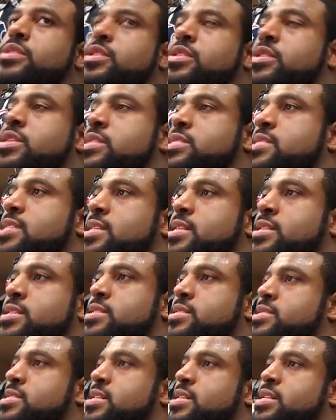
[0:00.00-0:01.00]
You know, that's not
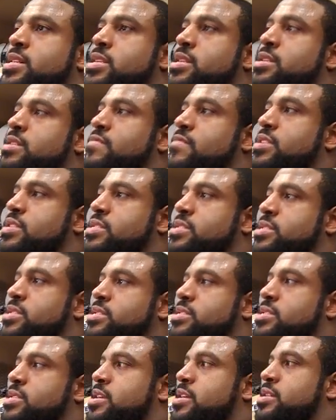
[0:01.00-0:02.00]
good enough.
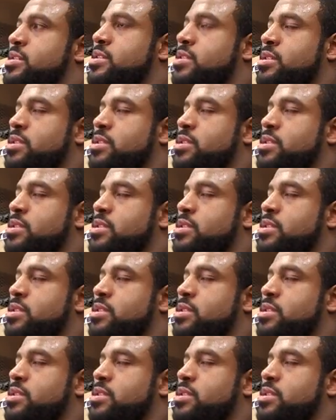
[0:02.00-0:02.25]
That's not